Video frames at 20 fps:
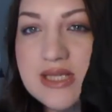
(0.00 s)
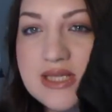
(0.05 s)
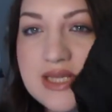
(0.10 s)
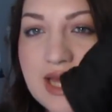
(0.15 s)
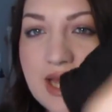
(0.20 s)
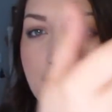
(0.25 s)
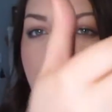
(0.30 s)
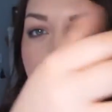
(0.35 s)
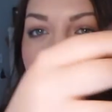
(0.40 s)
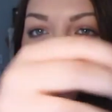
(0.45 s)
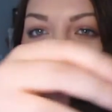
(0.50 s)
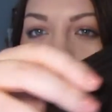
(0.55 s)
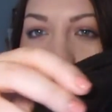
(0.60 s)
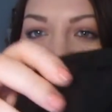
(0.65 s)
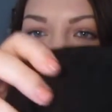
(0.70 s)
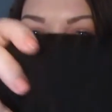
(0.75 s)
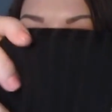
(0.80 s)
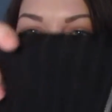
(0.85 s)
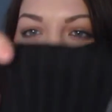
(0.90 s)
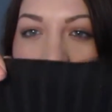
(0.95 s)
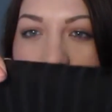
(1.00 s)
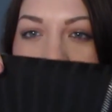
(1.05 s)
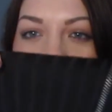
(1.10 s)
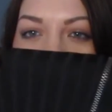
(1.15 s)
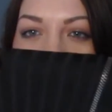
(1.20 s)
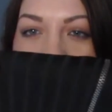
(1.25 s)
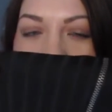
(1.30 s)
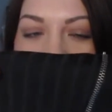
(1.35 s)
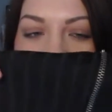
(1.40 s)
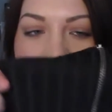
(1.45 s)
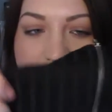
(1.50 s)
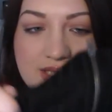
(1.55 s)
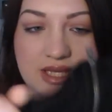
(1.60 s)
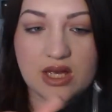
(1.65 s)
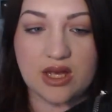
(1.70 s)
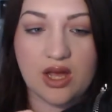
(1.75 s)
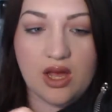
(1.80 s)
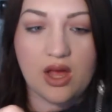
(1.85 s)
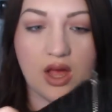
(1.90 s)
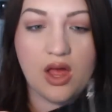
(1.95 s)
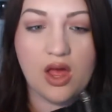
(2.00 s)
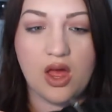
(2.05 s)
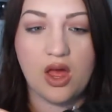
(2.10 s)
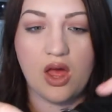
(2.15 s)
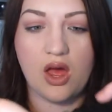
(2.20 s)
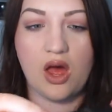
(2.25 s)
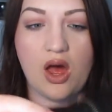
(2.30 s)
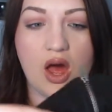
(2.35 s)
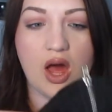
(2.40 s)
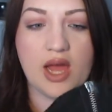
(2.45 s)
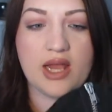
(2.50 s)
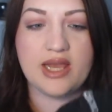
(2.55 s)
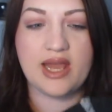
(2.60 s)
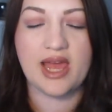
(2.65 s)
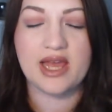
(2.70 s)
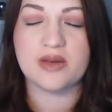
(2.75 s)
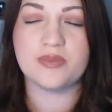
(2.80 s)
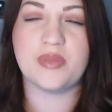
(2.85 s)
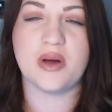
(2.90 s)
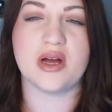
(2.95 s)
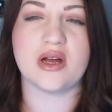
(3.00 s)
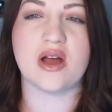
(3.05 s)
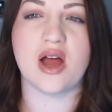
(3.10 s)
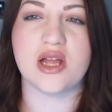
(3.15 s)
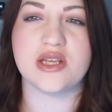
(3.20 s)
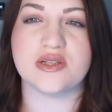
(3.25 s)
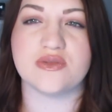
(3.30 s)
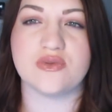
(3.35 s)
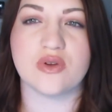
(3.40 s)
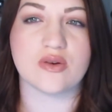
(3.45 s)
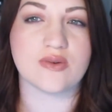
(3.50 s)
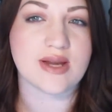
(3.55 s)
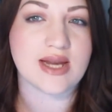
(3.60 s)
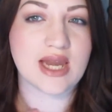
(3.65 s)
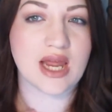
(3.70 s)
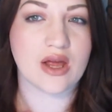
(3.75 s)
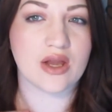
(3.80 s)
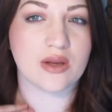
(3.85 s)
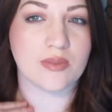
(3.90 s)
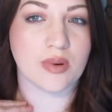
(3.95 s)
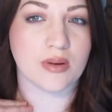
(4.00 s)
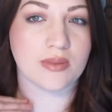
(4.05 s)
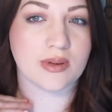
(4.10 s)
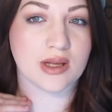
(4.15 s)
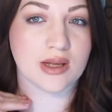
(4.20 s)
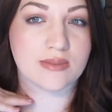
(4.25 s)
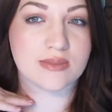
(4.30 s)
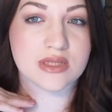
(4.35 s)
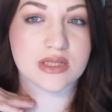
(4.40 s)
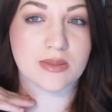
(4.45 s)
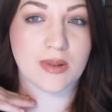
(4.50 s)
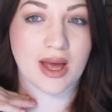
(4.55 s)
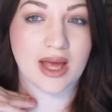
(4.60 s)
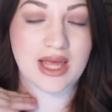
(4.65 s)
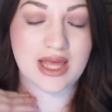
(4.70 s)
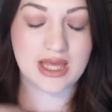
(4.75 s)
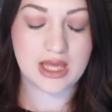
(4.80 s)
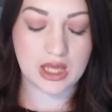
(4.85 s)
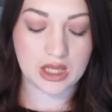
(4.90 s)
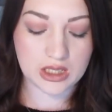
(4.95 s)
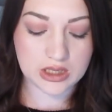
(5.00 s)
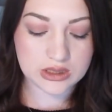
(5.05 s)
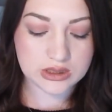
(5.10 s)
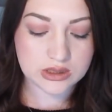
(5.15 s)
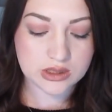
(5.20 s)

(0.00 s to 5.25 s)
zip on the back of the neck, it's like a high neck but kind of not really, it only probably comes to about here,